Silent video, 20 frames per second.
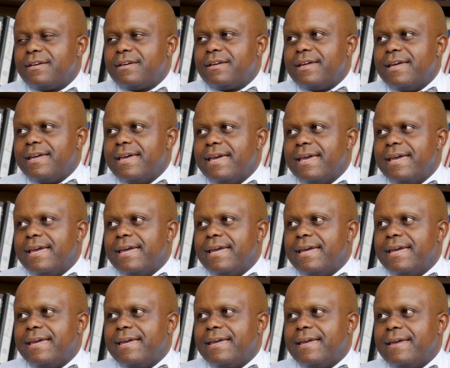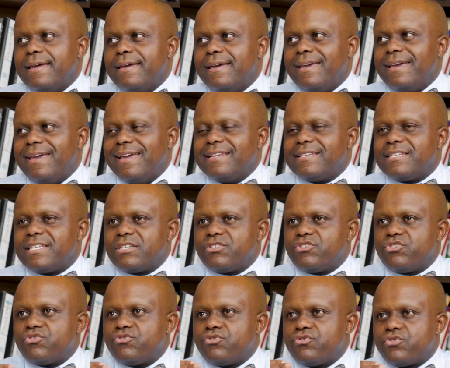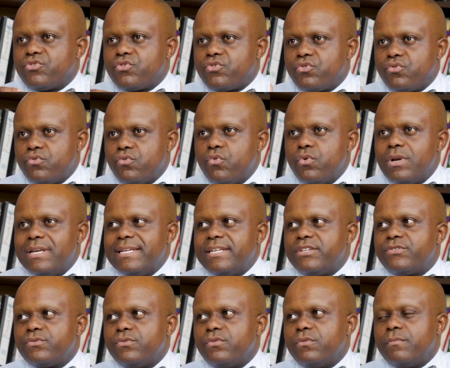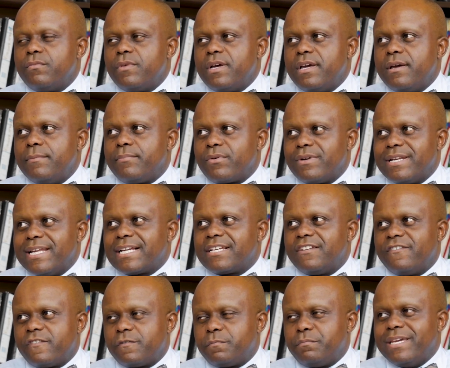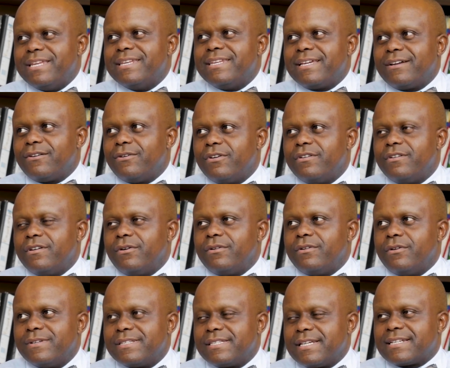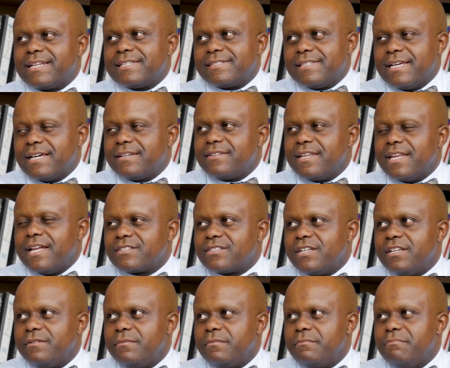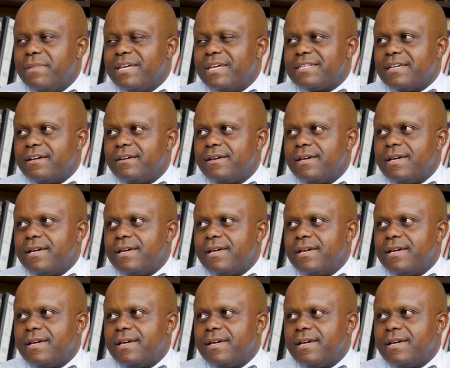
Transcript: and too little productive spending on sectors that actually matter.